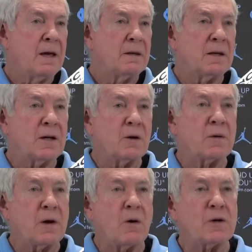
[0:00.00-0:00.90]
Then you go to
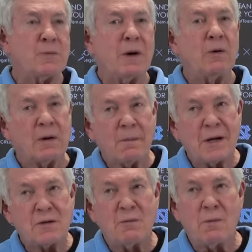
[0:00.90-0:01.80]
the Orange Bowl and
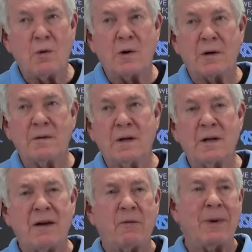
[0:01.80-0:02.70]
everybody's on board. And then
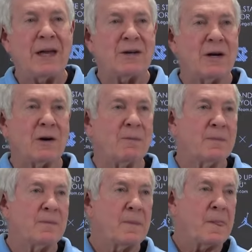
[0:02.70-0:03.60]
you have a bad
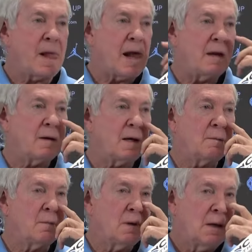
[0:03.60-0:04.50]
year
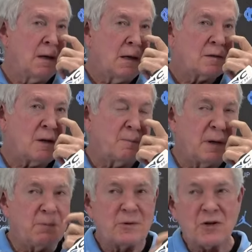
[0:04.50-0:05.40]
and some
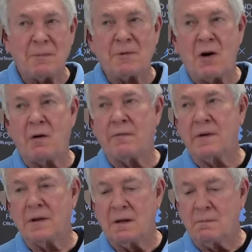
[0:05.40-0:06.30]
people jumped off.
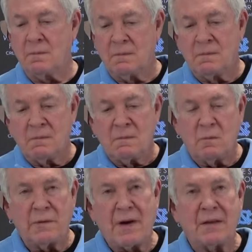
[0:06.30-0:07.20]
And then
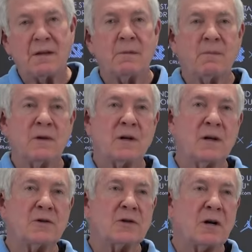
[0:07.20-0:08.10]
we've had the
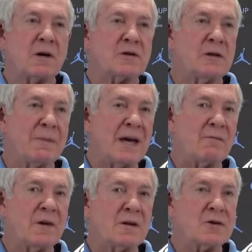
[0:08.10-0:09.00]
good starts and the bad
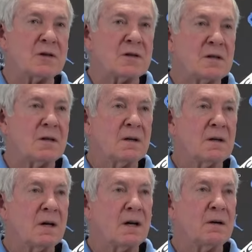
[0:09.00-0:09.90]
finishes.
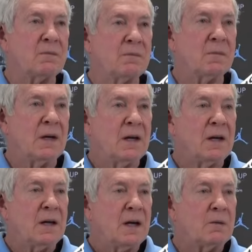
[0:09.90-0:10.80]

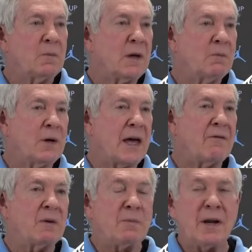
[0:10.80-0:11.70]
And we
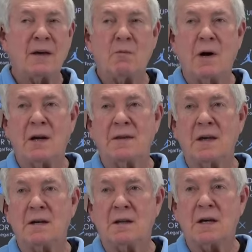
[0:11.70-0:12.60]
haven't played well at the
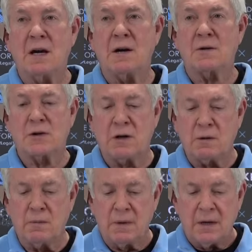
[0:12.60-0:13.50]
end of the year.
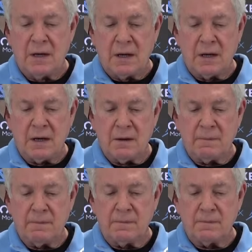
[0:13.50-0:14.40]
So
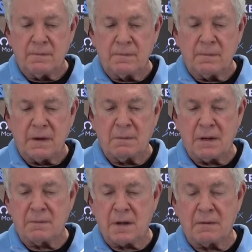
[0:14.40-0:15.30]

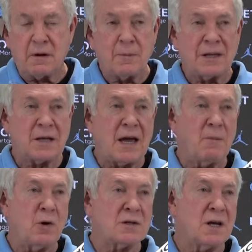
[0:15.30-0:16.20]
I thought about the
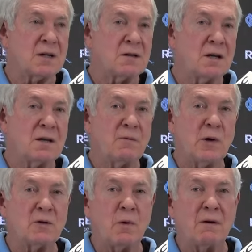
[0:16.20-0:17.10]
Cowboys last night. They've
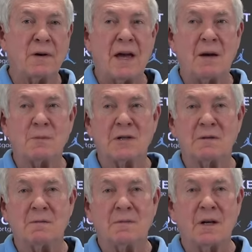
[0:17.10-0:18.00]
won 12 games
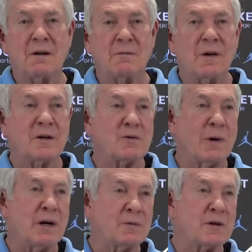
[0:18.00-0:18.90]
and they didn't finish
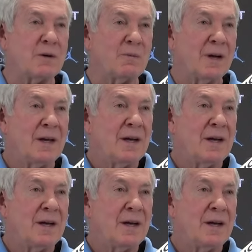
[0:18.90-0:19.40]
well. So